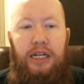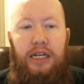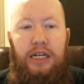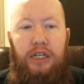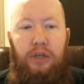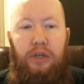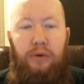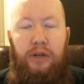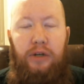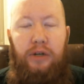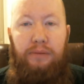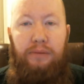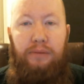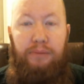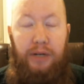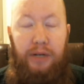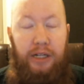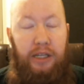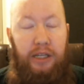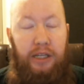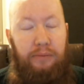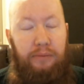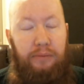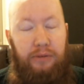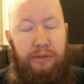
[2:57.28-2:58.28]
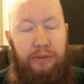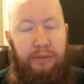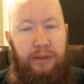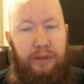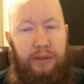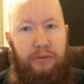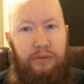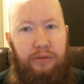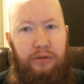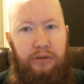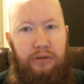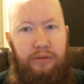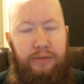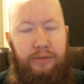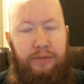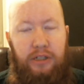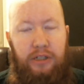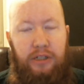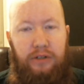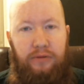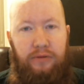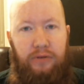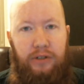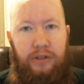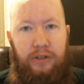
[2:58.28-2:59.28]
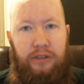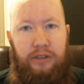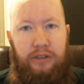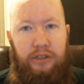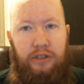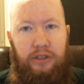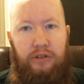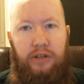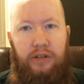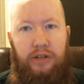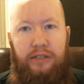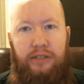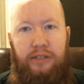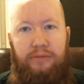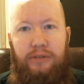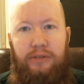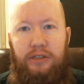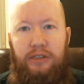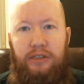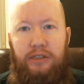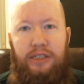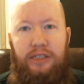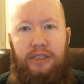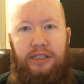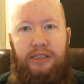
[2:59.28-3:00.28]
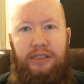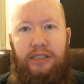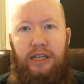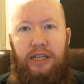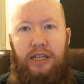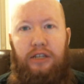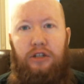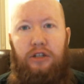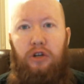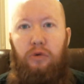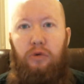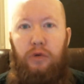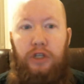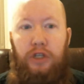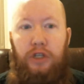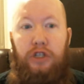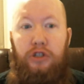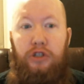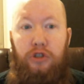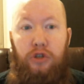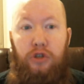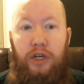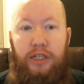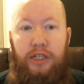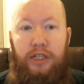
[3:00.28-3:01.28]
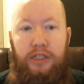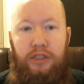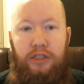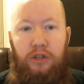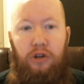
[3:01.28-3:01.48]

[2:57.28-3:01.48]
you want to buddy up with people, especially friends. You know, as much as they say, you know, we can try this